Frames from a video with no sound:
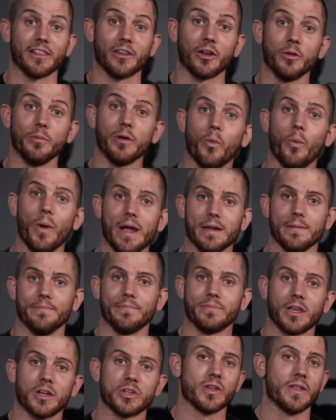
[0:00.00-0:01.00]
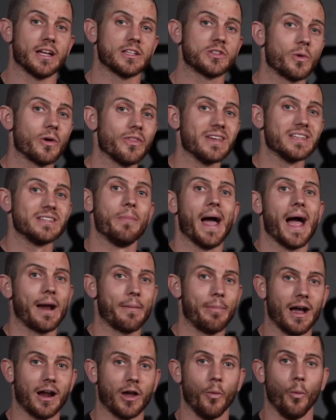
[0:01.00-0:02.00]
a little bit of weight. So that's where this
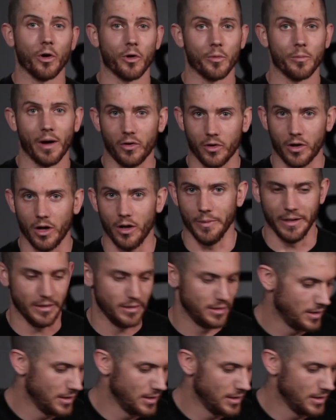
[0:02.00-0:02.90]
backpack and water bottle come in.